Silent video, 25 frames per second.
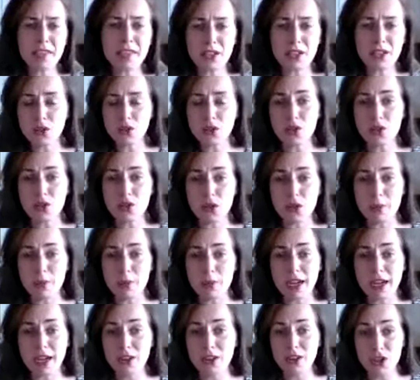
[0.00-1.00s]
thing that's
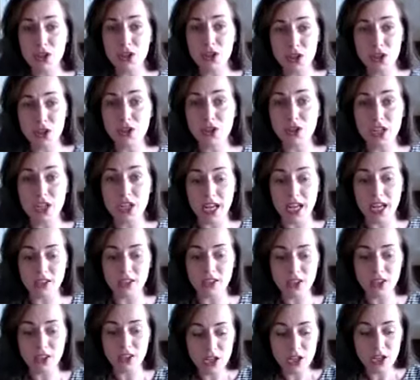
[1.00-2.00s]
holding you back that you
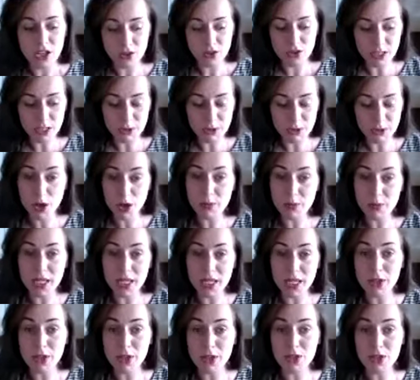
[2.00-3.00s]
can change. So that's my
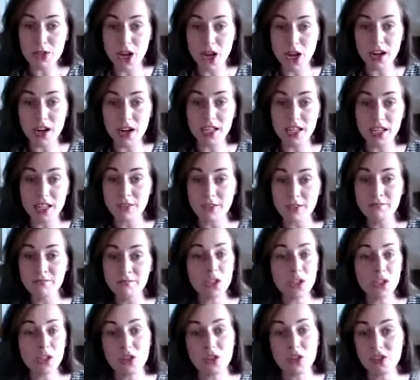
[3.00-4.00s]
top tip.
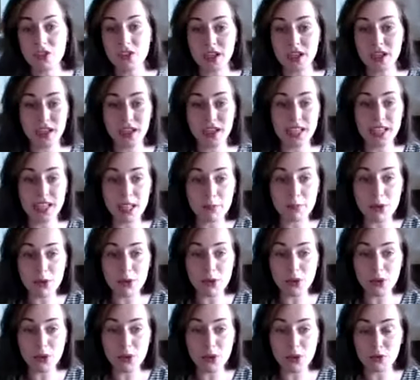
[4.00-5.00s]
Journaling, just a
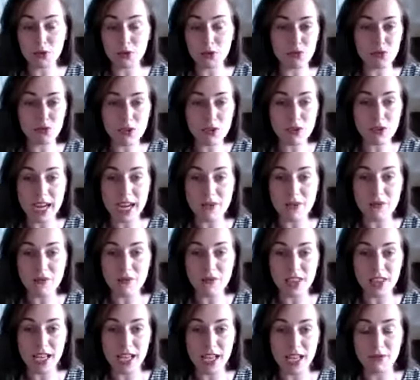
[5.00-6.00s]
little book, just write
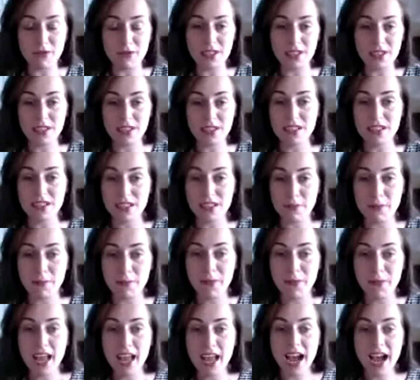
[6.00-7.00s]
everything out of the
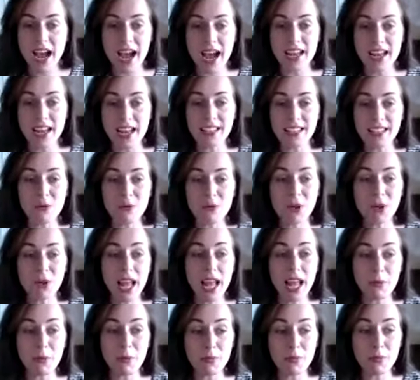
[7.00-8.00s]
system, and it will
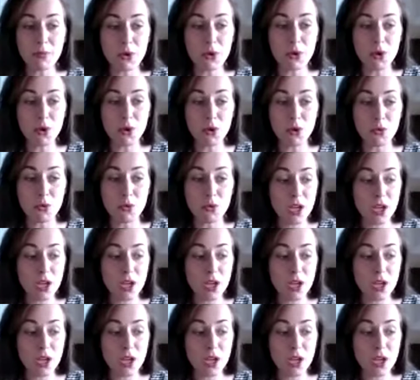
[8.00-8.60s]
help you